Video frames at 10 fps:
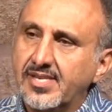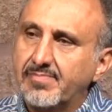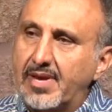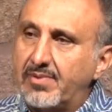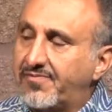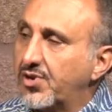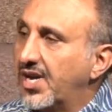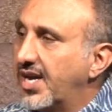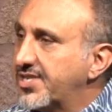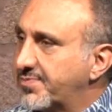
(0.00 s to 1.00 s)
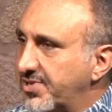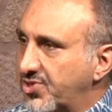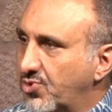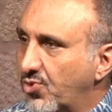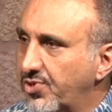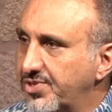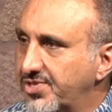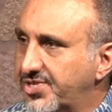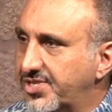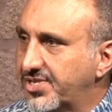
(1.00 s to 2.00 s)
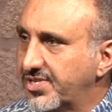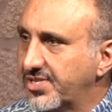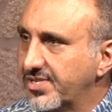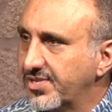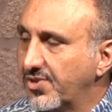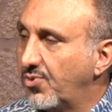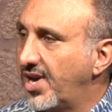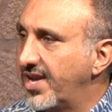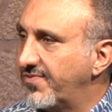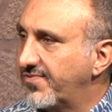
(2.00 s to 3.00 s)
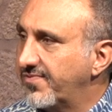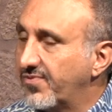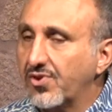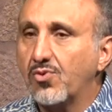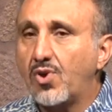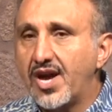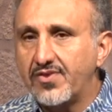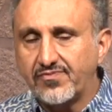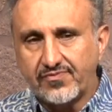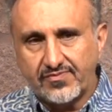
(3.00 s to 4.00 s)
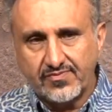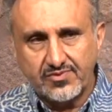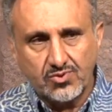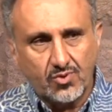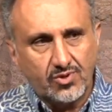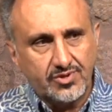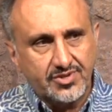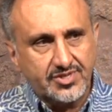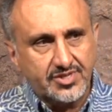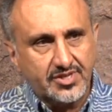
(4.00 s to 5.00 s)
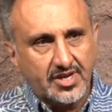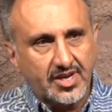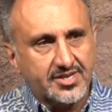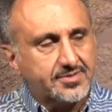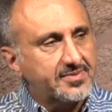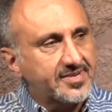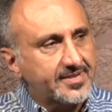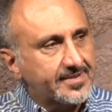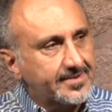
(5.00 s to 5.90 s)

Maybe for a husband towards the wife, or the wife towards the husband.